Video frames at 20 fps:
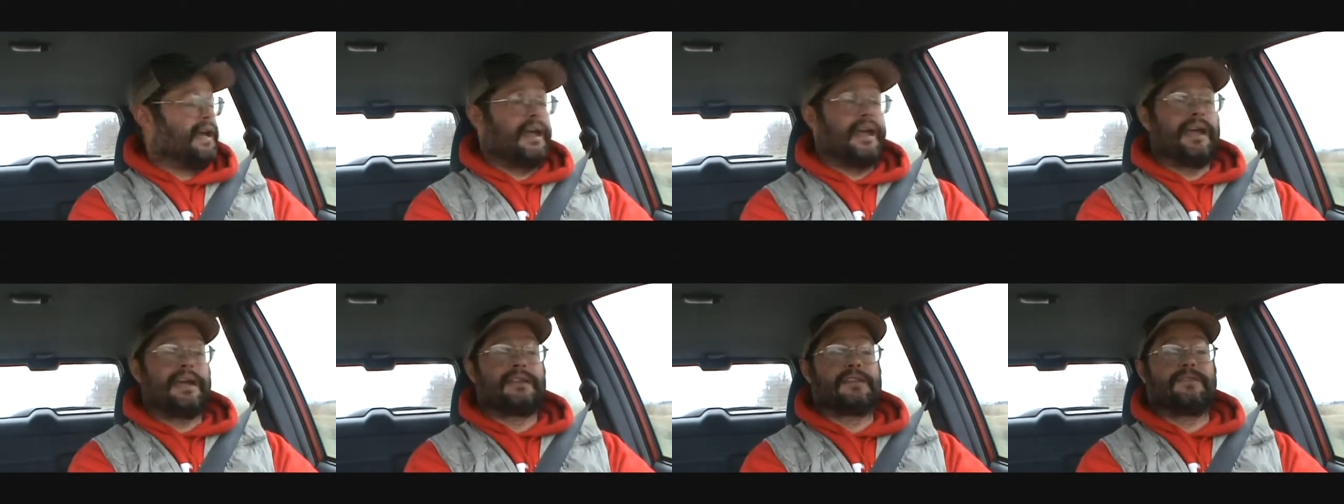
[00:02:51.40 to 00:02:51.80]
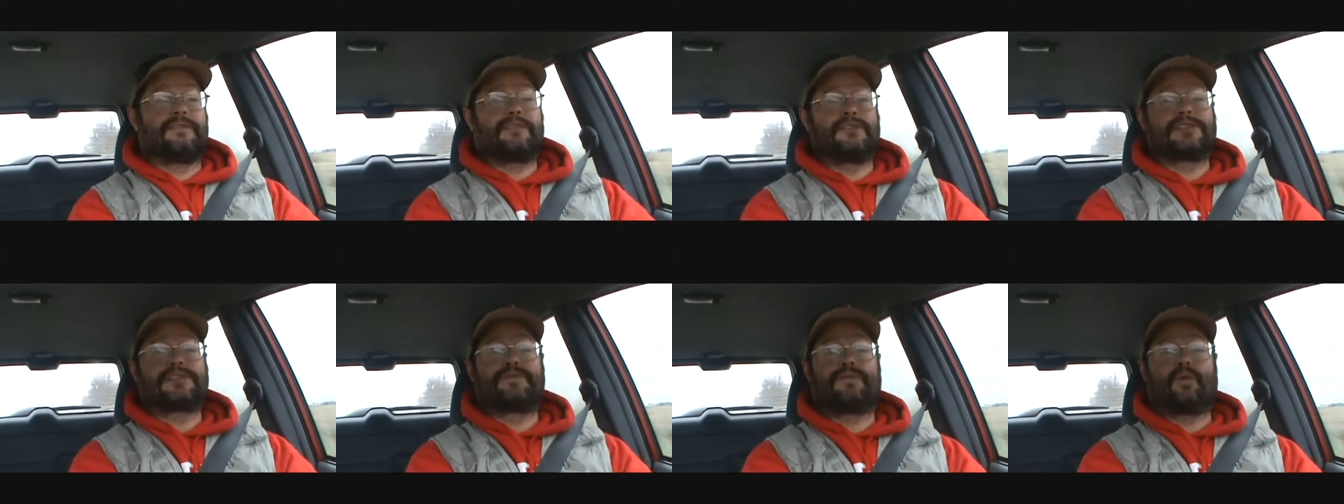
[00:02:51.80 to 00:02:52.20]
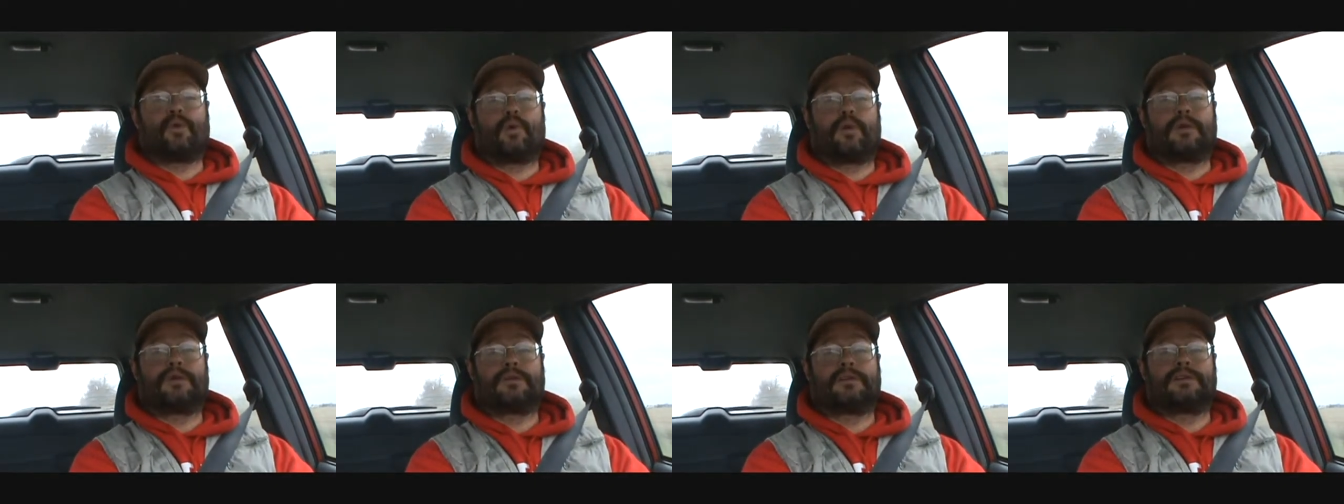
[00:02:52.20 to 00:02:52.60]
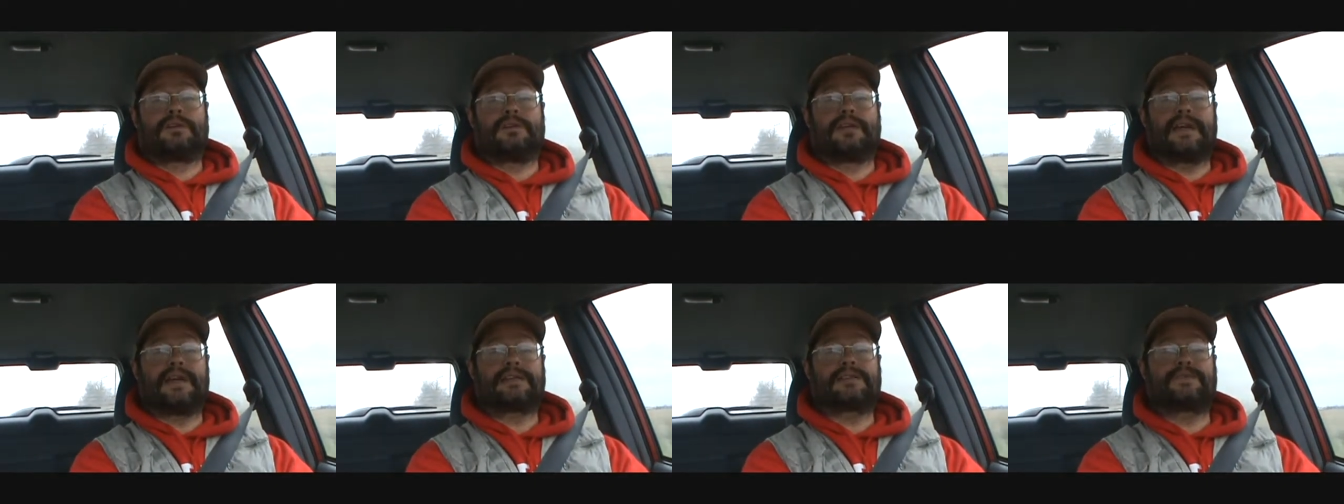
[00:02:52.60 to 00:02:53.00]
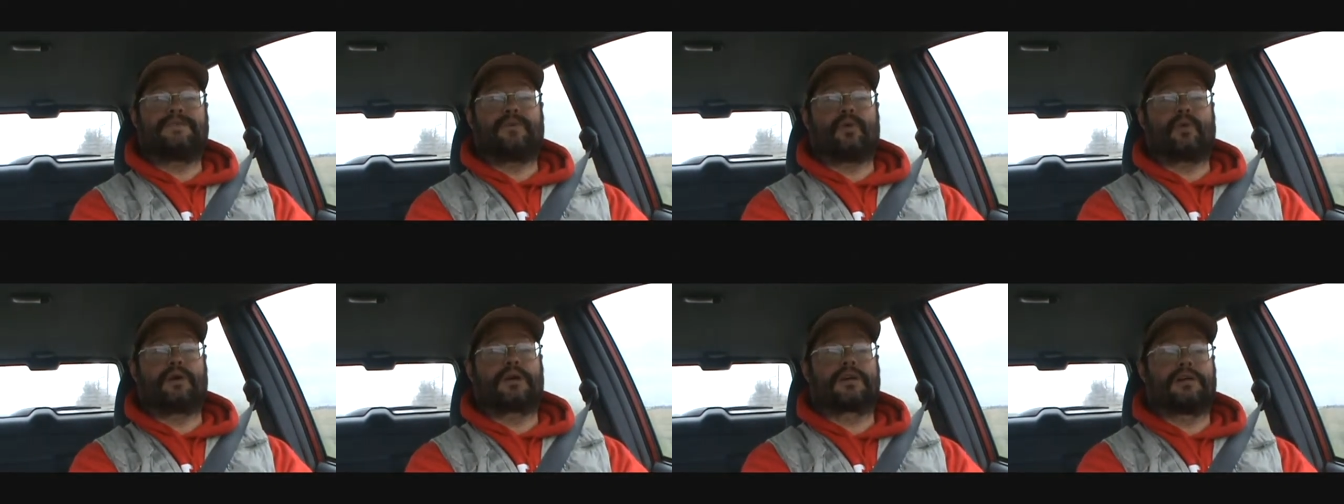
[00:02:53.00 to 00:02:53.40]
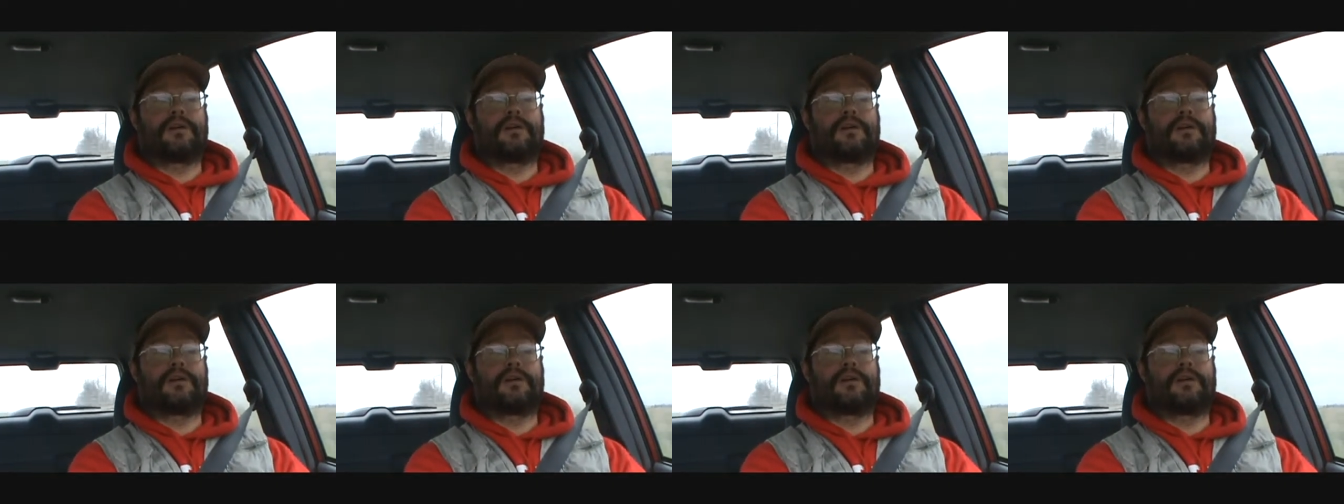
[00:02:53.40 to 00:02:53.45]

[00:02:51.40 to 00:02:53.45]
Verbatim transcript: and the first four, the next four